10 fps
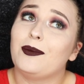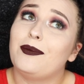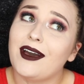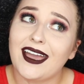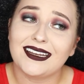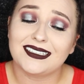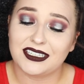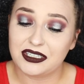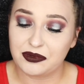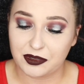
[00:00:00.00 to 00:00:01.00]

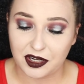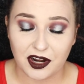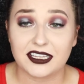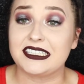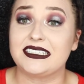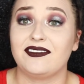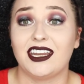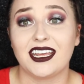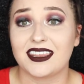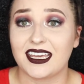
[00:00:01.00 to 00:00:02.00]
but regardless of
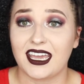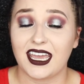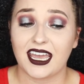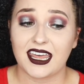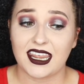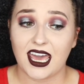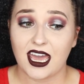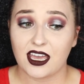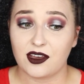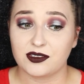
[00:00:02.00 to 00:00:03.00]
anything
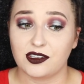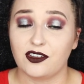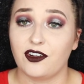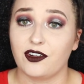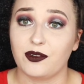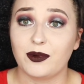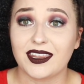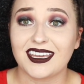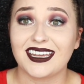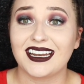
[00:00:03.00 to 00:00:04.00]
that goes along
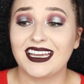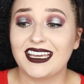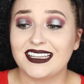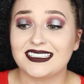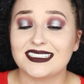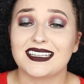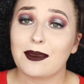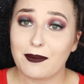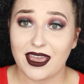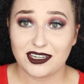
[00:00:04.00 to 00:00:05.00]
with it, this is
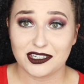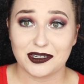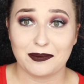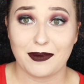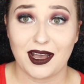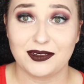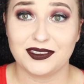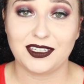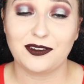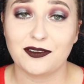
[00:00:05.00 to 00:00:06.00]
a major
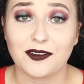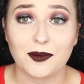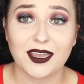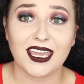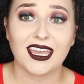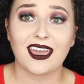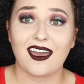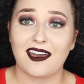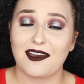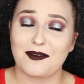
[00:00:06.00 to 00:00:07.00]
milestone for me.
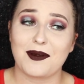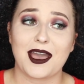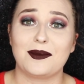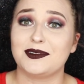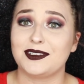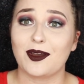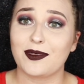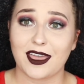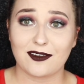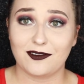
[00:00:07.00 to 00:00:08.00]
Um, I'm so
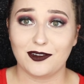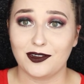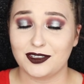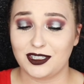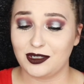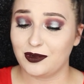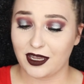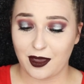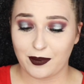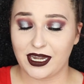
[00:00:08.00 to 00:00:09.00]
thankful to
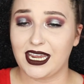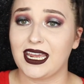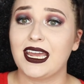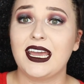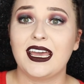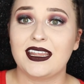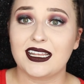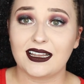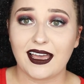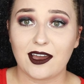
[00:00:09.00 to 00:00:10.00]
the company
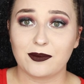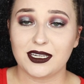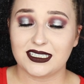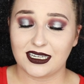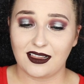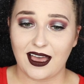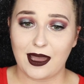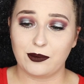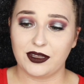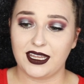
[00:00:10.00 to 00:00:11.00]
that allowed me to
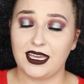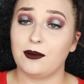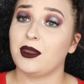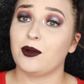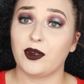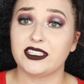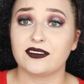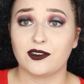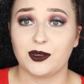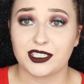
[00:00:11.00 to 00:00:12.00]
collab with them. It was
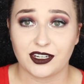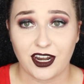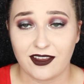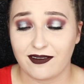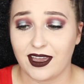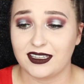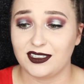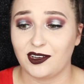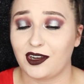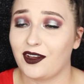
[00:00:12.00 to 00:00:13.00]
of course Crate
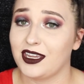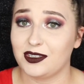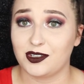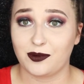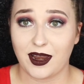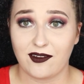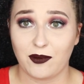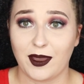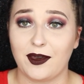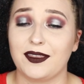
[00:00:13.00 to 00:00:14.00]
Finds. Y'all know I used to rave
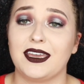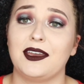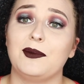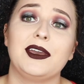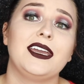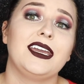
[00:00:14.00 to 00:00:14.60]
about them.